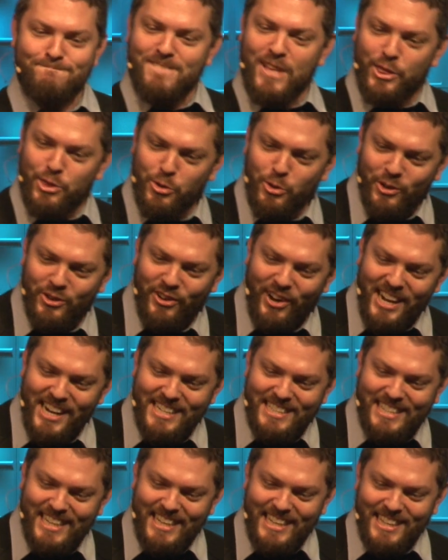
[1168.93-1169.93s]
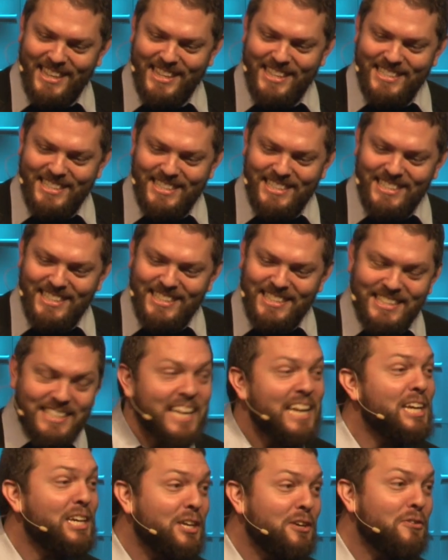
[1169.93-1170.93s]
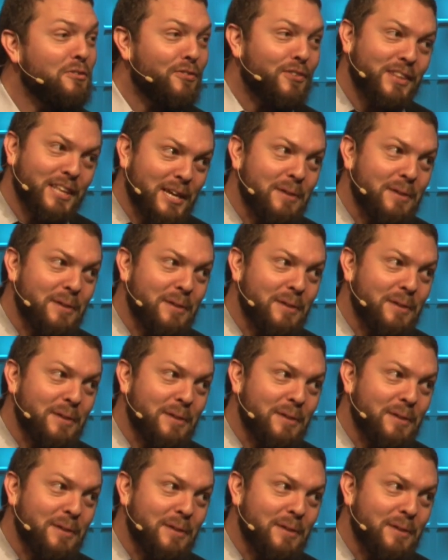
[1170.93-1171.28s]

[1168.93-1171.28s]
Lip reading: through gritted teeth, "Thank you for the